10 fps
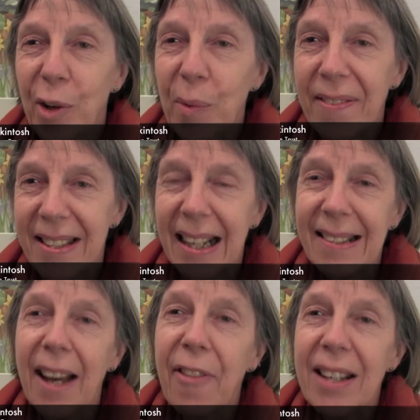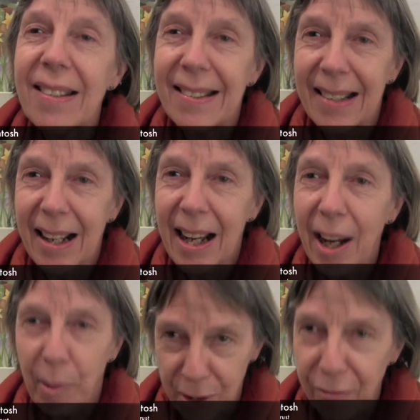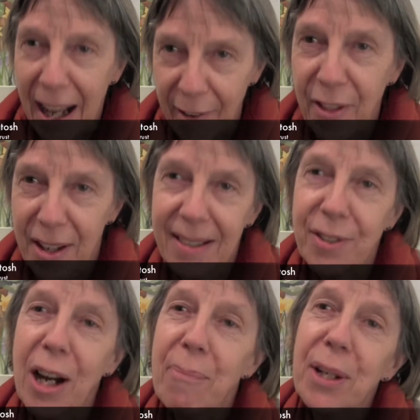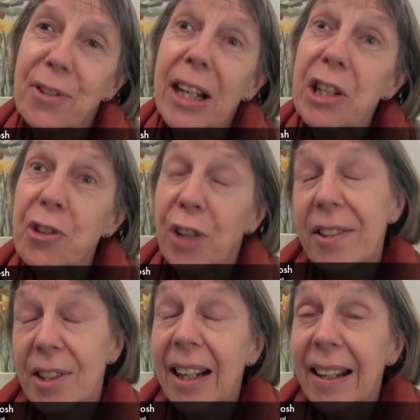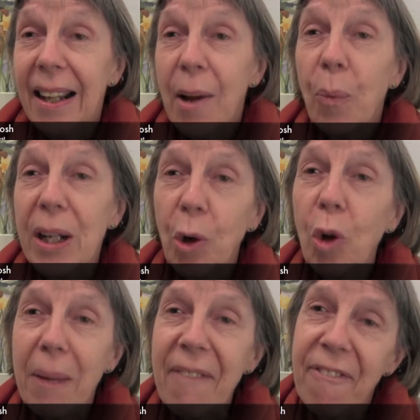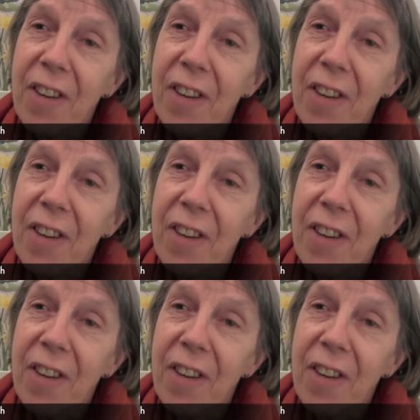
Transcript: along with six others, helped found the Stroud Preservation Trust. We'd all been